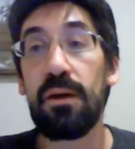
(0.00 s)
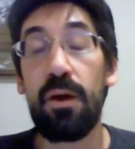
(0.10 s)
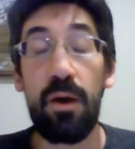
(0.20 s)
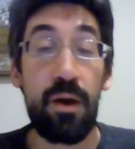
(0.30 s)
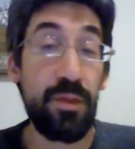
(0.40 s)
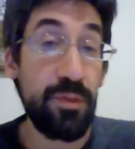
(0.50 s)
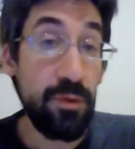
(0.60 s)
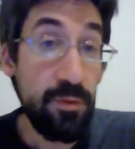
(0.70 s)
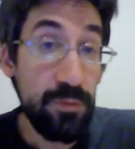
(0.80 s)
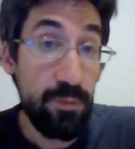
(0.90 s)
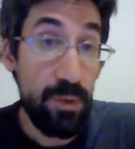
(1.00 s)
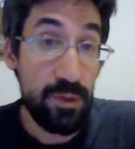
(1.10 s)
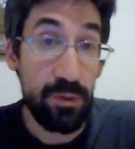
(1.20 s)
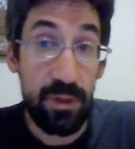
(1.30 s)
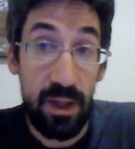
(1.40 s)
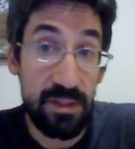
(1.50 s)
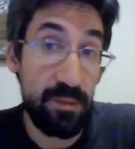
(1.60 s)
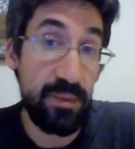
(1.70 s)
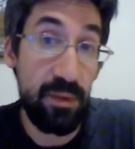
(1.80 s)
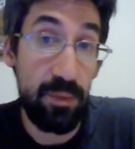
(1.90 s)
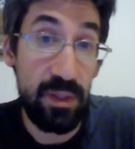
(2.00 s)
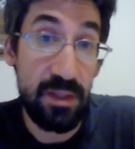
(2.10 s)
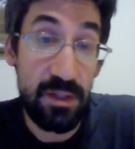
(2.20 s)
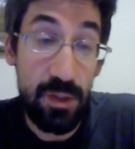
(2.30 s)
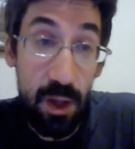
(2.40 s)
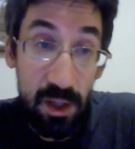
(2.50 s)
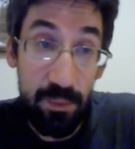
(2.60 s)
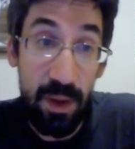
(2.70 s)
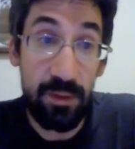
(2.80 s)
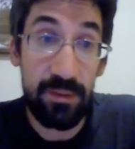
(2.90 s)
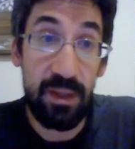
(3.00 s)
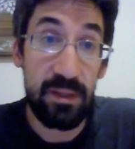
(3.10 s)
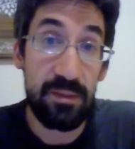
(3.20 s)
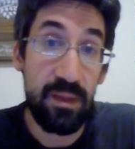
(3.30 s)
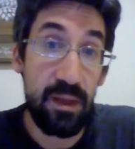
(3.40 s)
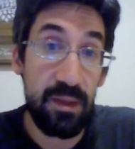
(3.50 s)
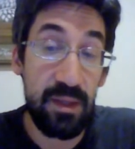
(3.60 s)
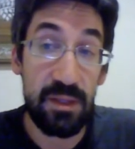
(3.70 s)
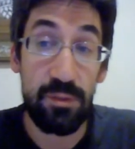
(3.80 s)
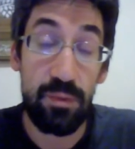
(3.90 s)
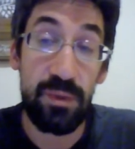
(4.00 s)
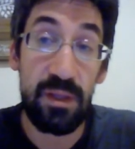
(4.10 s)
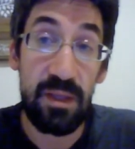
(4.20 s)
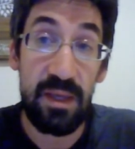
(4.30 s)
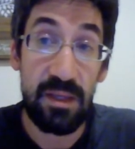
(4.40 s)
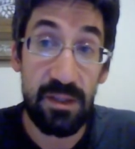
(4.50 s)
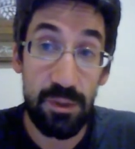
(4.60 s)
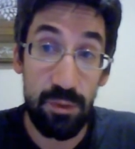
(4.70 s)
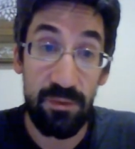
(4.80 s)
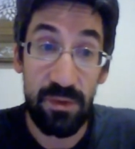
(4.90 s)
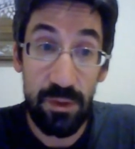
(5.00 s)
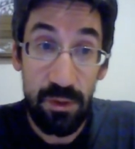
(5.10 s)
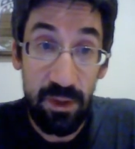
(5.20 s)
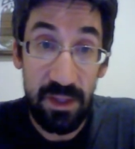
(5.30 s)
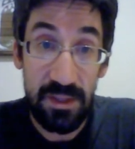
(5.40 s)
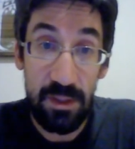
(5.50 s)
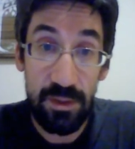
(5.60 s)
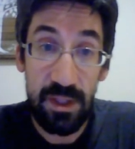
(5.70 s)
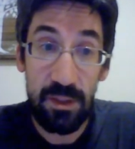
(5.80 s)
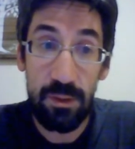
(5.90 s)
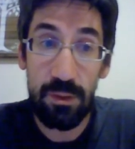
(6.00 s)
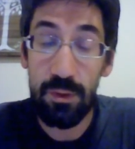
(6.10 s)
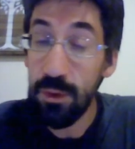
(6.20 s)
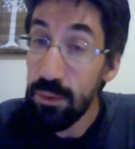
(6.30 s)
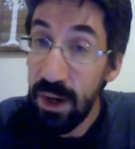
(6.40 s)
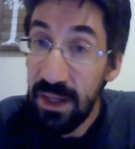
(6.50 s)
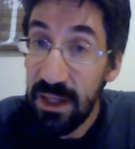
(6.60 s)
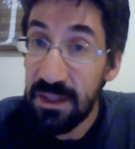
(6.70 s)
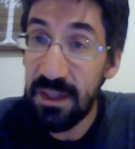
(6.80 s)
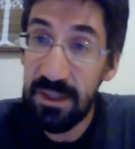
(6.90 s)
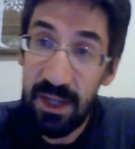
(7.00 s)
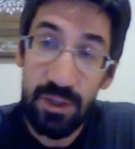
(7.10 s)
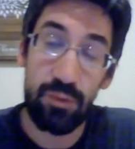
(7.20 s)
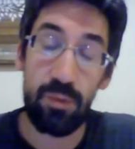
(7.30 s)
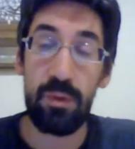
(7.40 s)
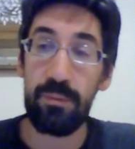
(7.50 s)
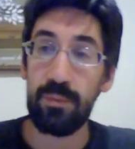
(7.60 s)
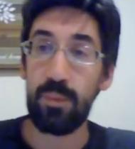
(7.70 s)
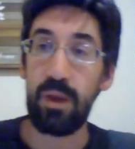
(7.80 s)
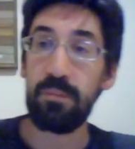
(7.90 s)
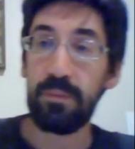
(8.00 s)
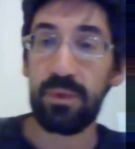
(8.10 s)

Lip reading: A third threshold concept that we need to talk about, and that I think is really key to sort of internalize here, is that good writing is contextual, right?